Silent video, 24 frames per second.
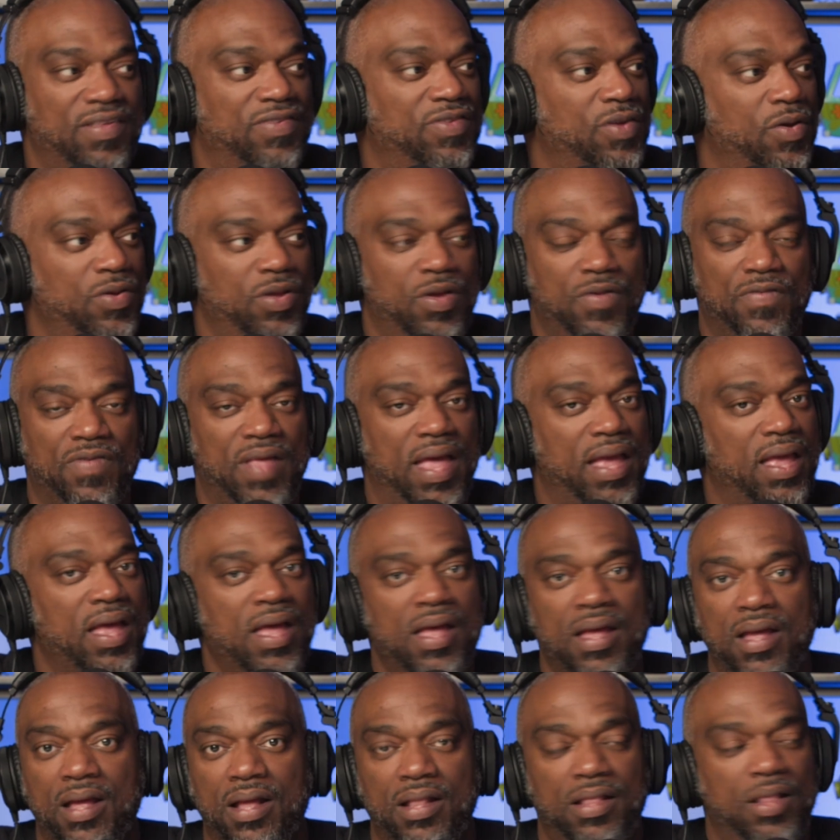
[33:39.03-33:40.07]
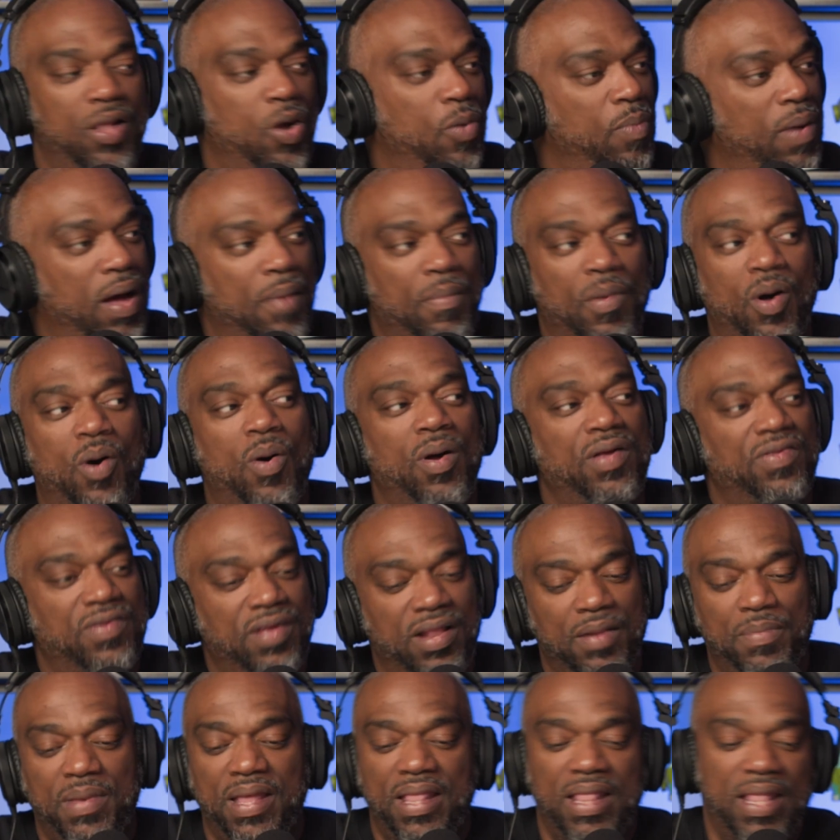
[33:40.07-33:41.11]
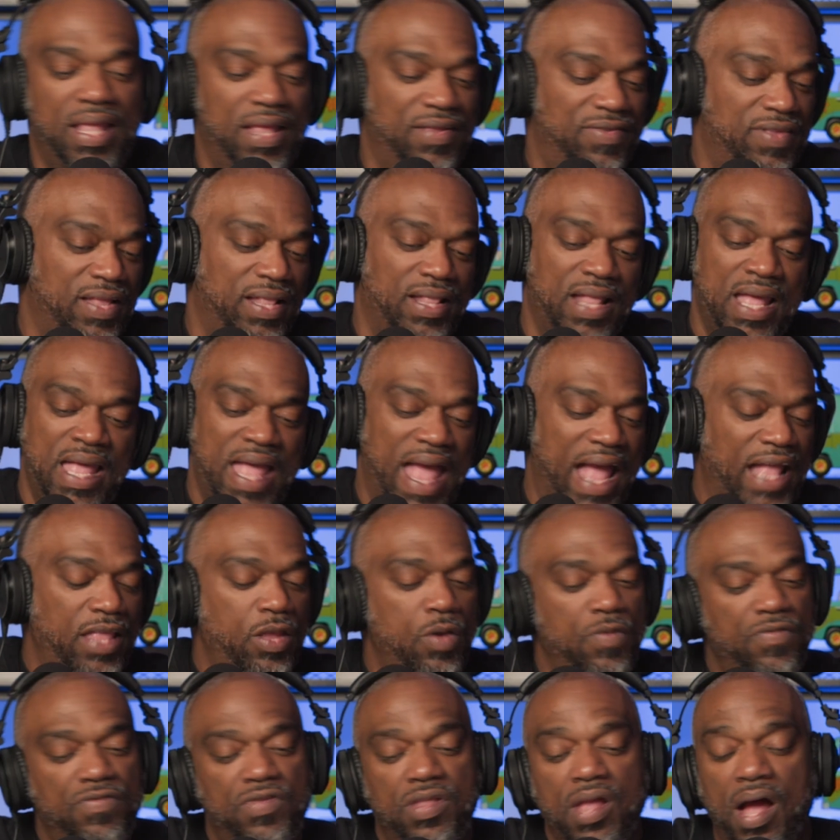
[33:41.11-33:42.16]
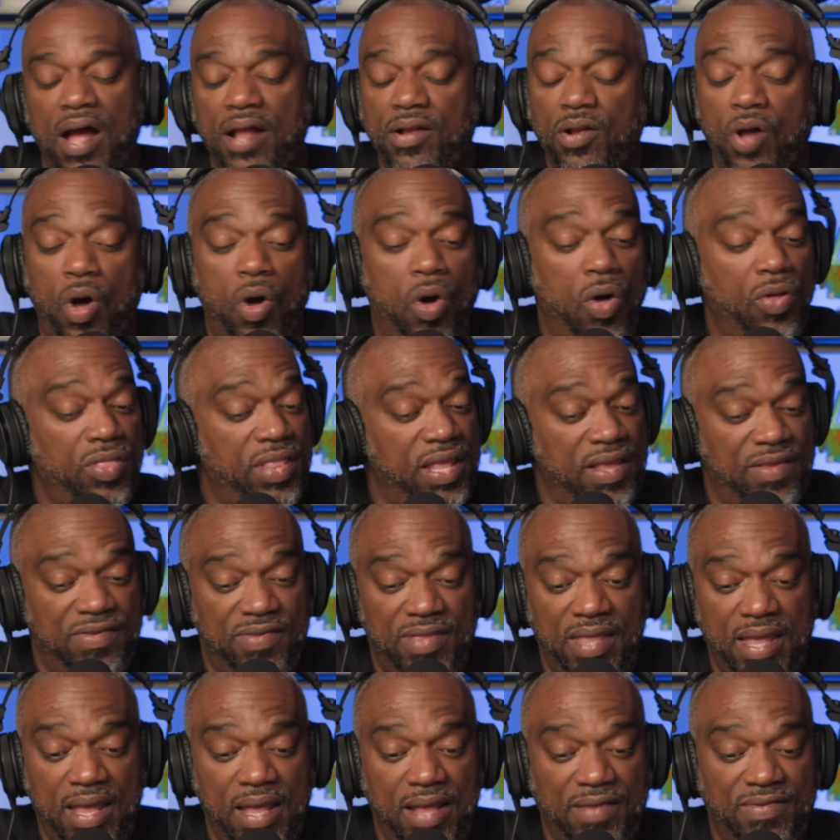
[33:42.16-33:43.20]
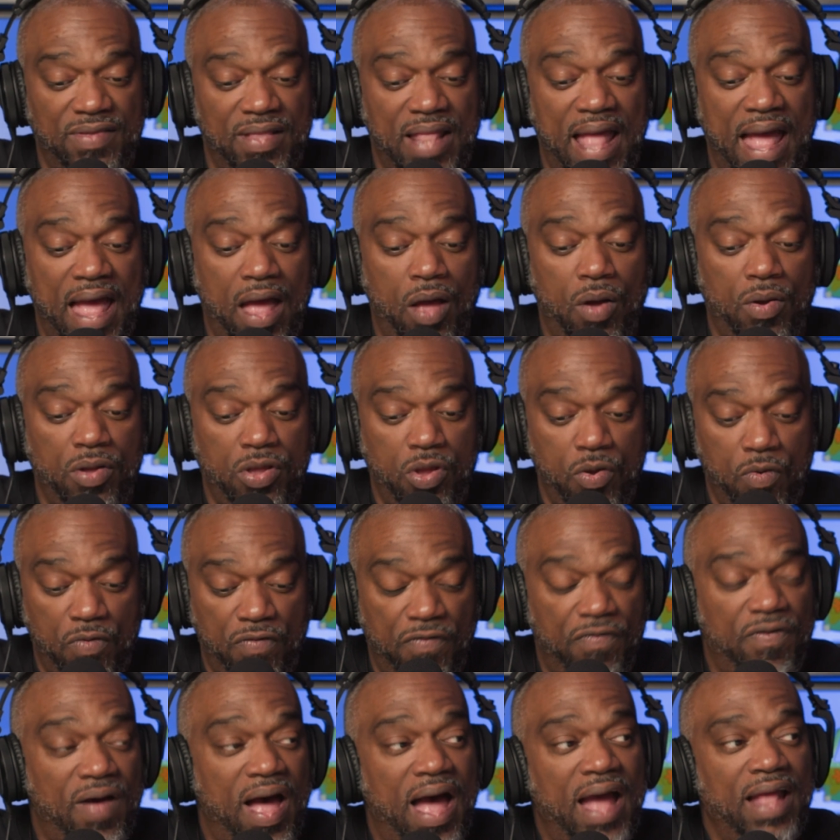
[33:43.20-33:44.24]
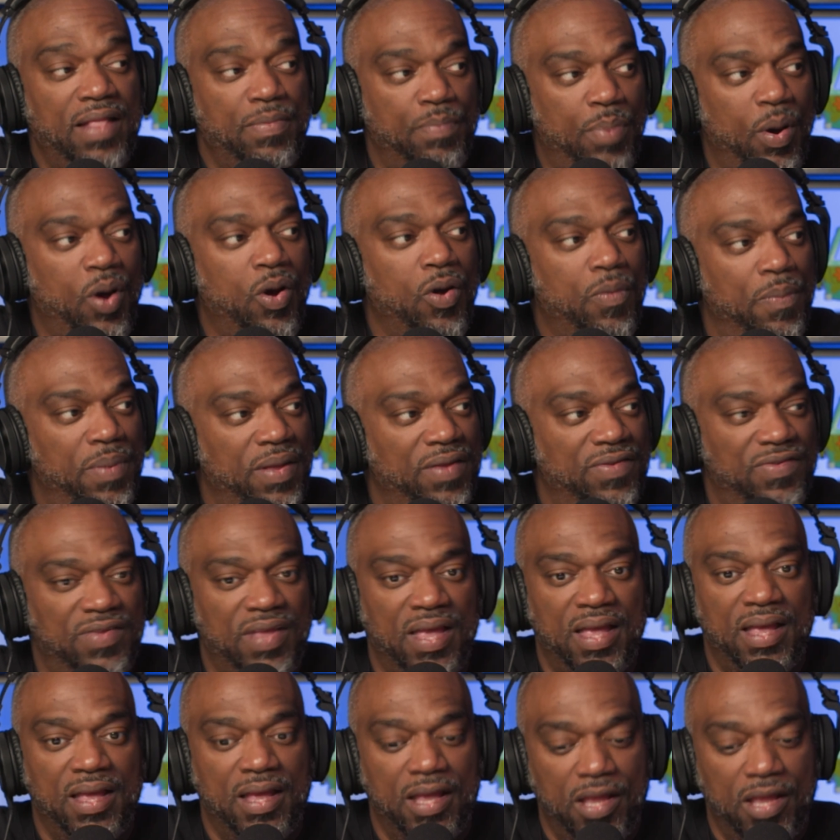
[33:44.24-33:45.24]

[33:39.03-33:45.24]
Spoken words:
And so you've like, nope, I'm always going to be this. And you've done all these things. Now you find purpose.